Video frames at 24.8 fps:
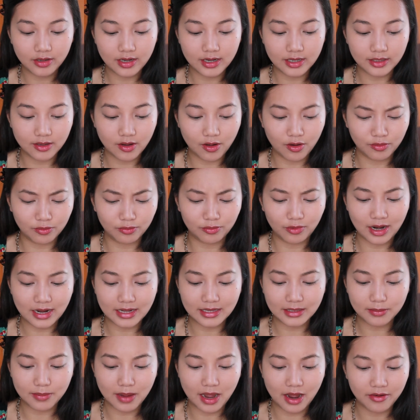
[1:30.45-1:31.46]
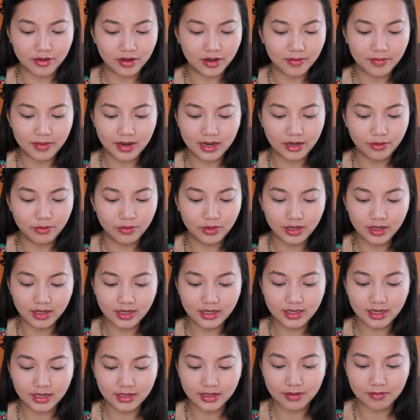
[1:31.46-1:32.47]
It's called rice powder, but it really
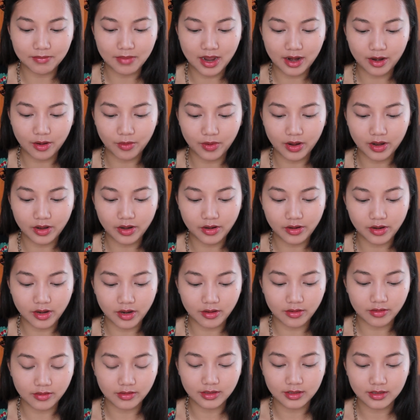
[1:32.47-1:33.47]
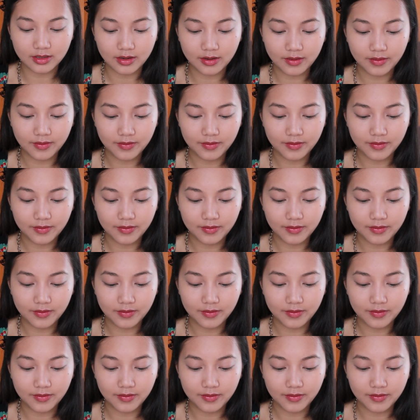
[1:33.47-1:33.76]
doesn't matter what you use.